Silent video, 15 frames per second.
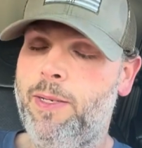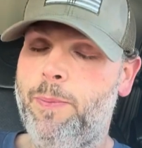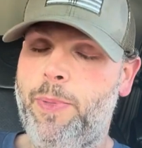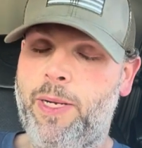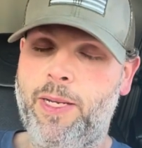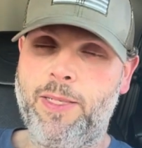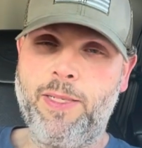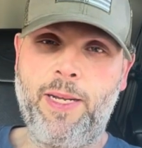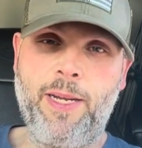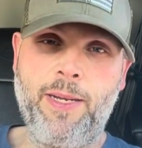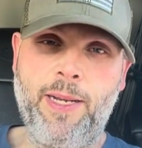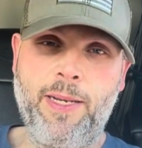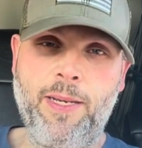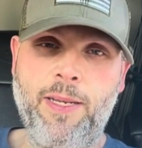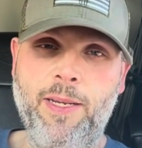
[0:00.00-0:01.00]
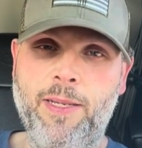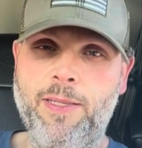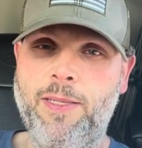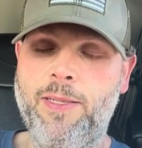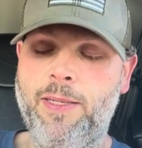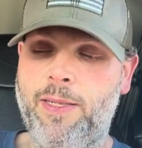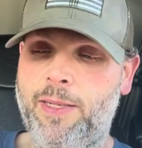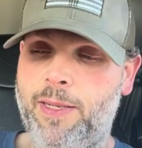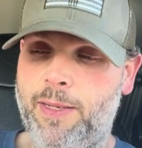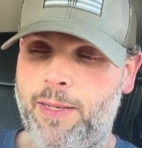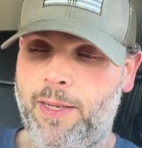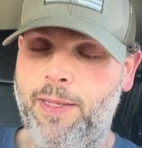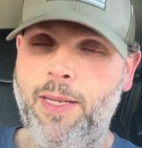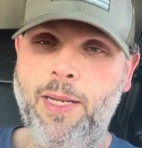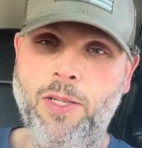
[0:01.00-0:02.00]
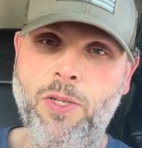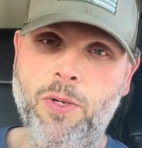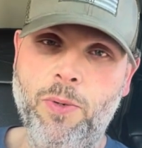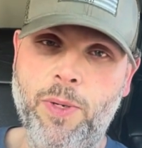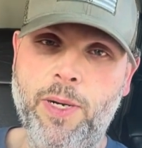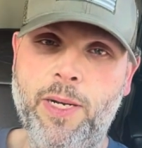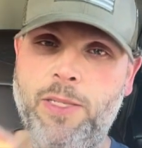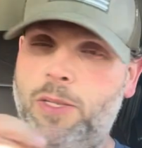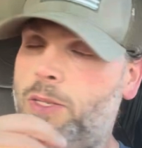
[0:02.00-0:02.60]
because I had to take a detour, as you